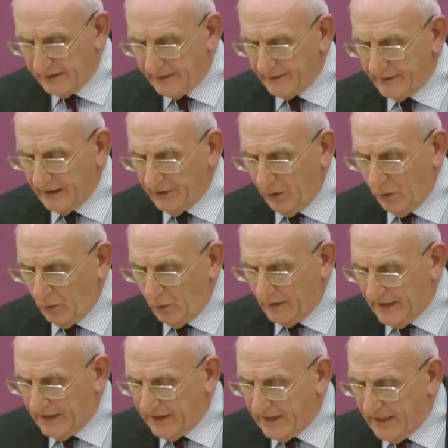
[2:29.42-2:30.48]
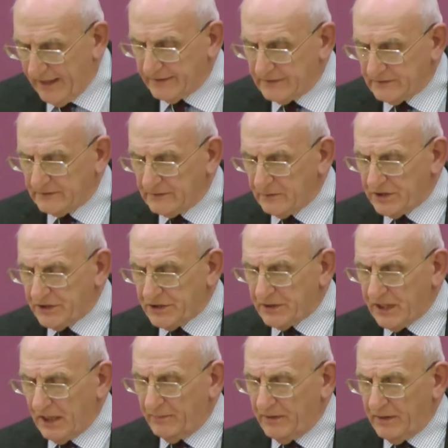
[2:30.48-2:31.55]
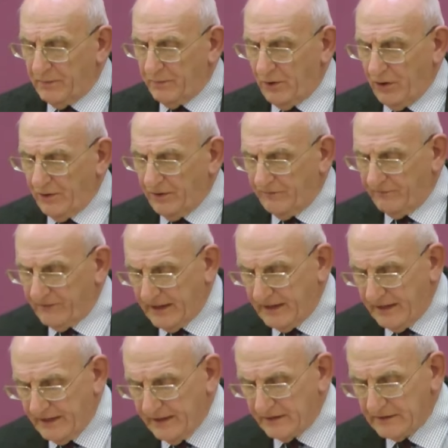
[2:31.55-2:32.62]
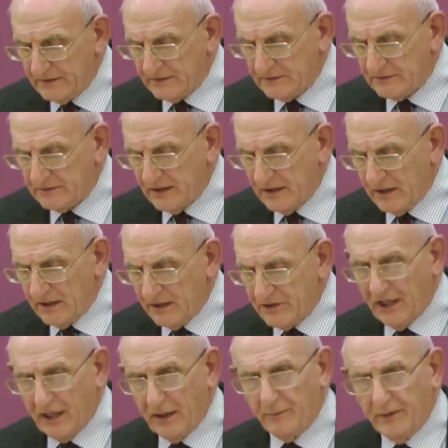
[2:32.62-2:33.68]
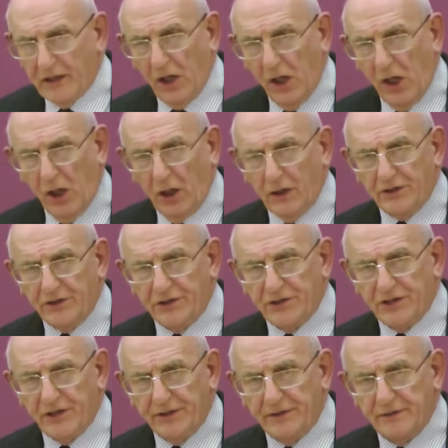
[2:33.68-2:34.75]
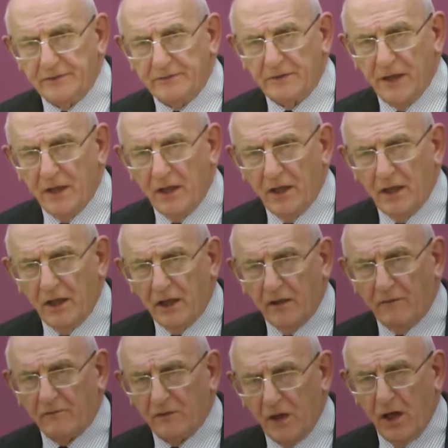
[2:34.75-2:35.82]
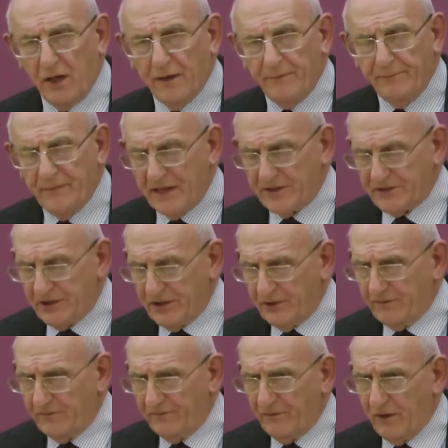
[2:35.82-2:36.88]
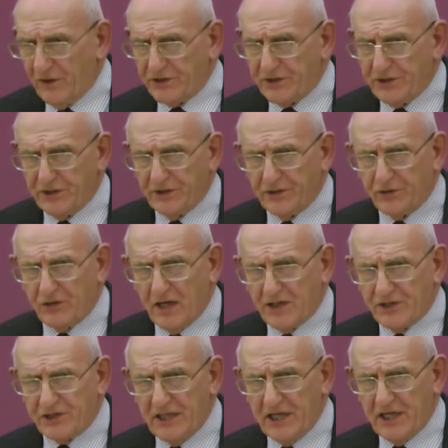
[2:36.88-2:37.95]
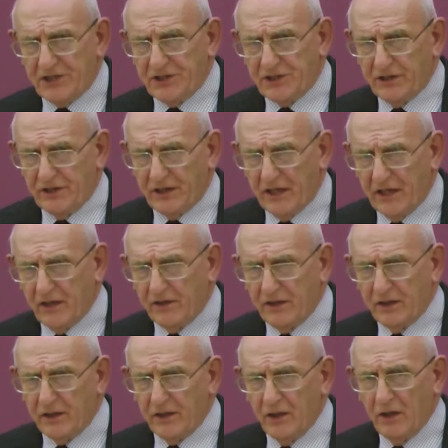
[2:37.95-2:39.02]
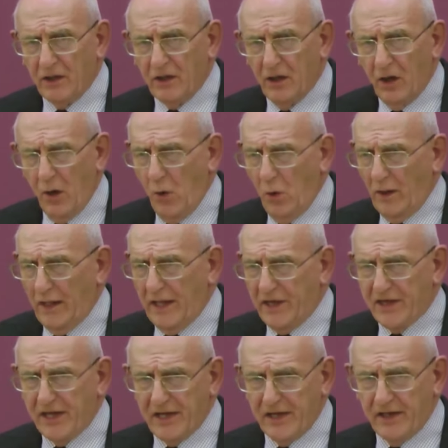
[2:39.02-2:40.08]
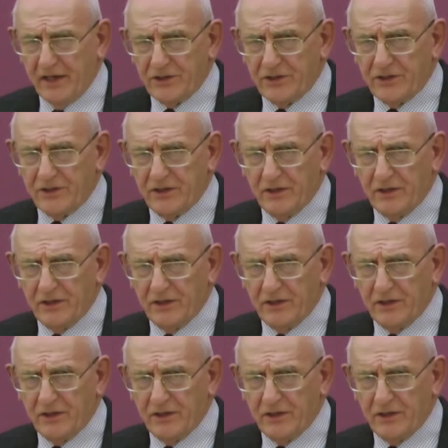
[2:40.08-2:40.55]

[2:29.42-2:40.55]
that holy thing which shall be born of thee shall be called the Son of God. That's an unfortunate translation there, the holy thing. It's